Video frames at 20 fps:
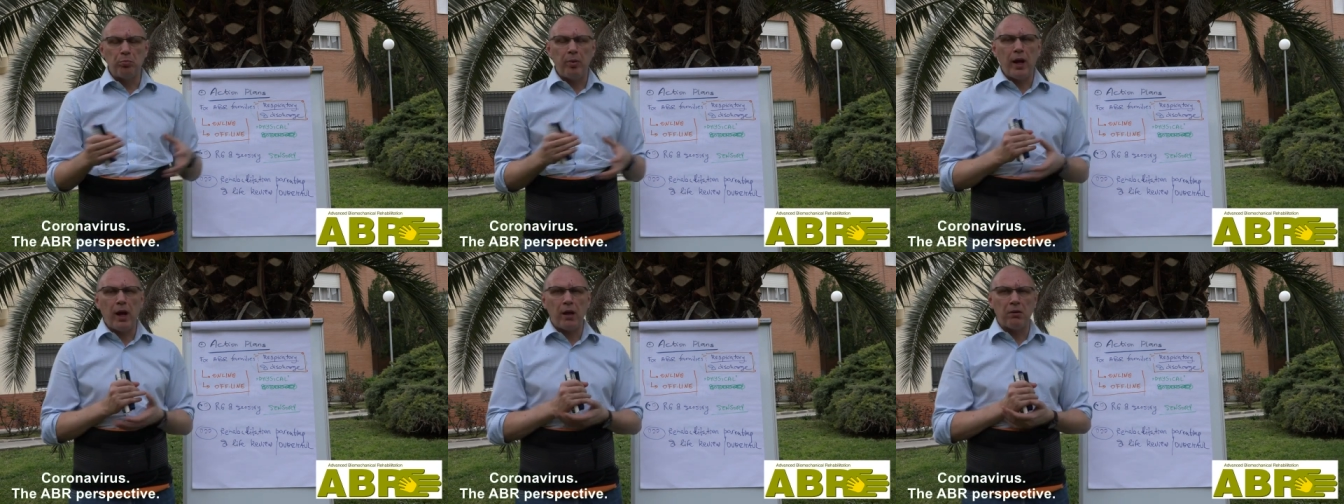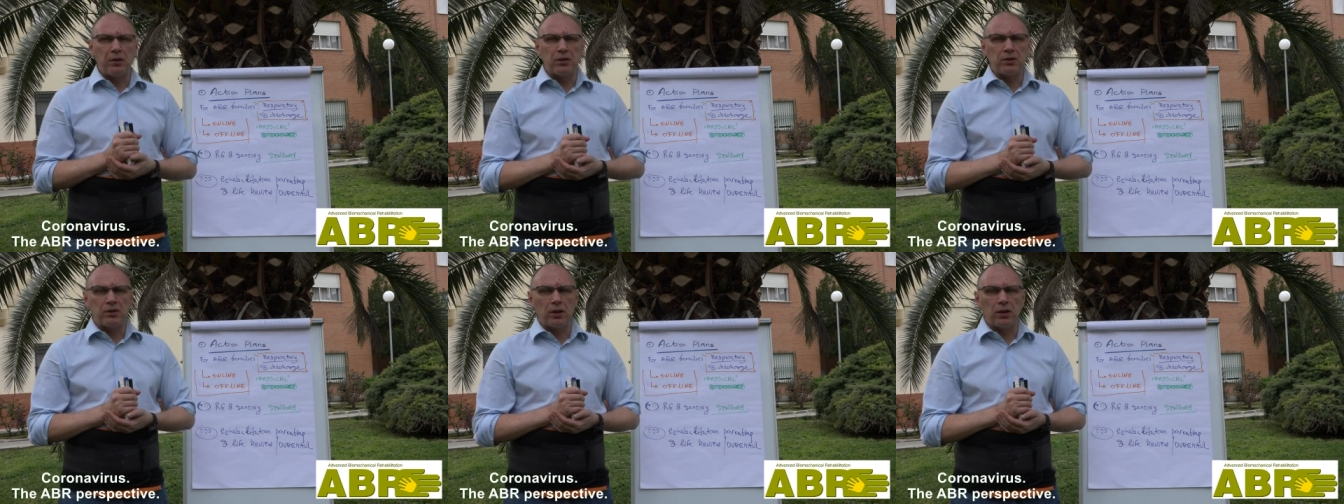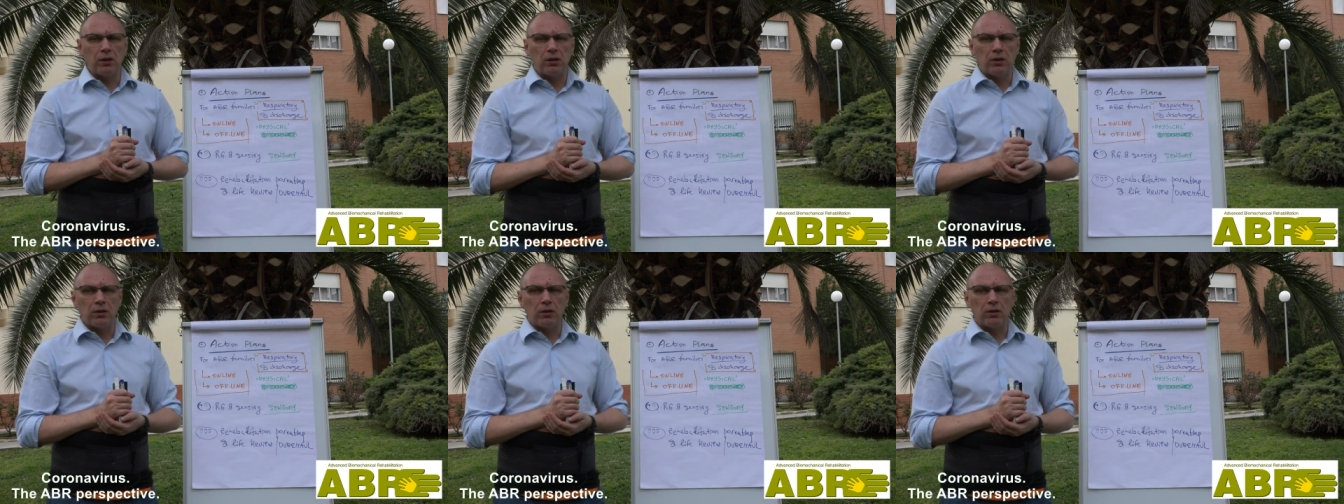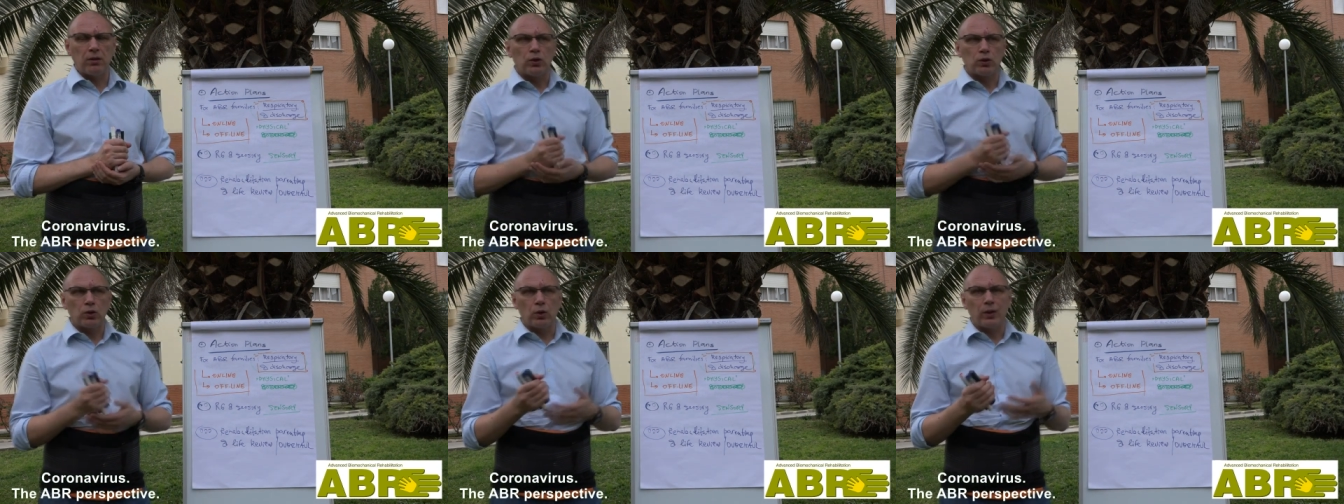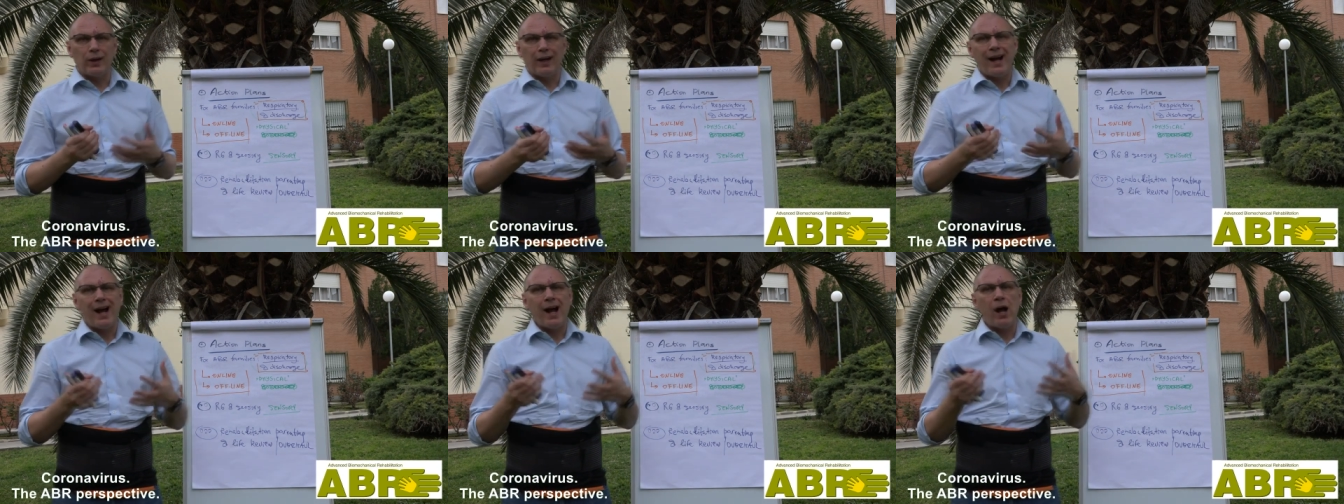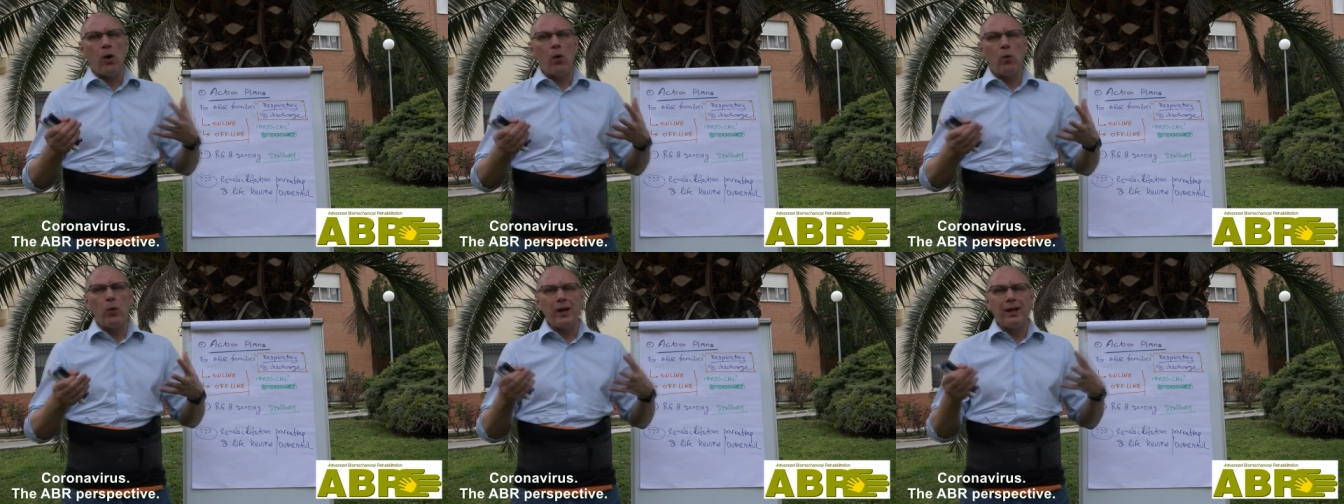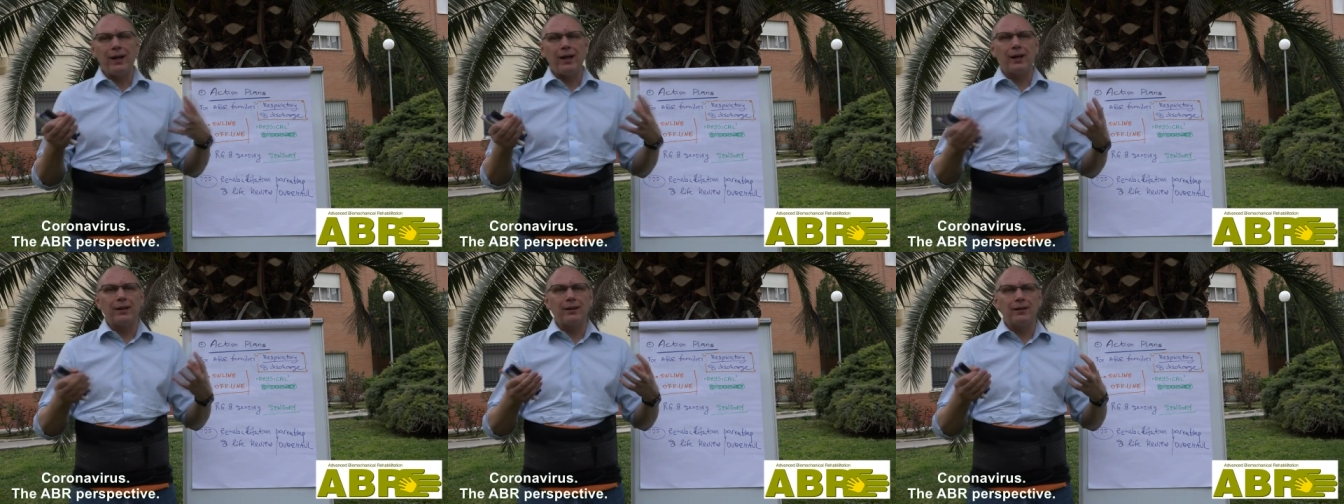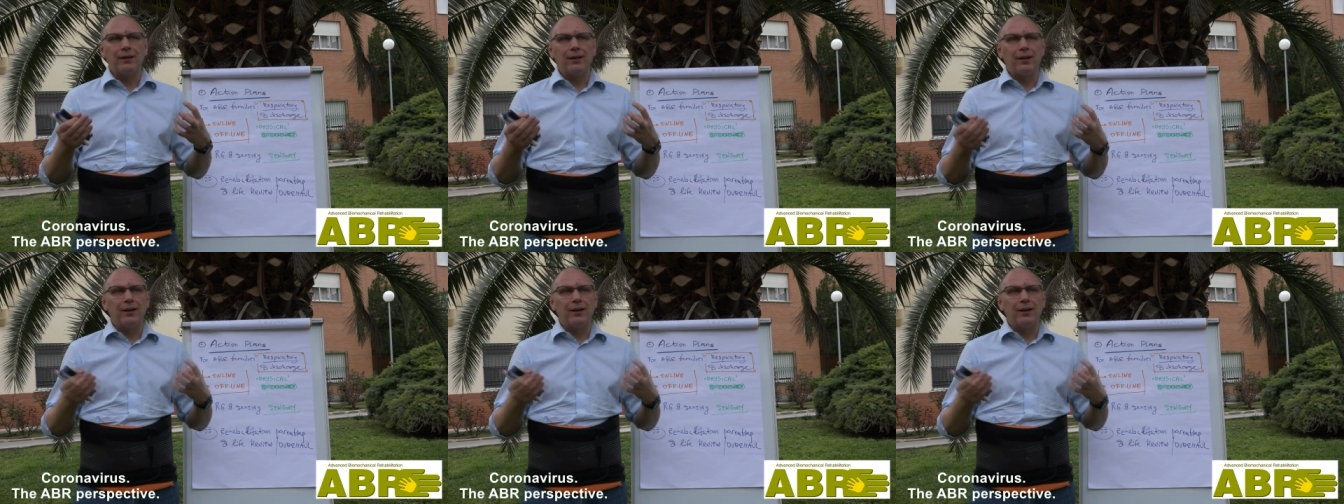parenting, so how we can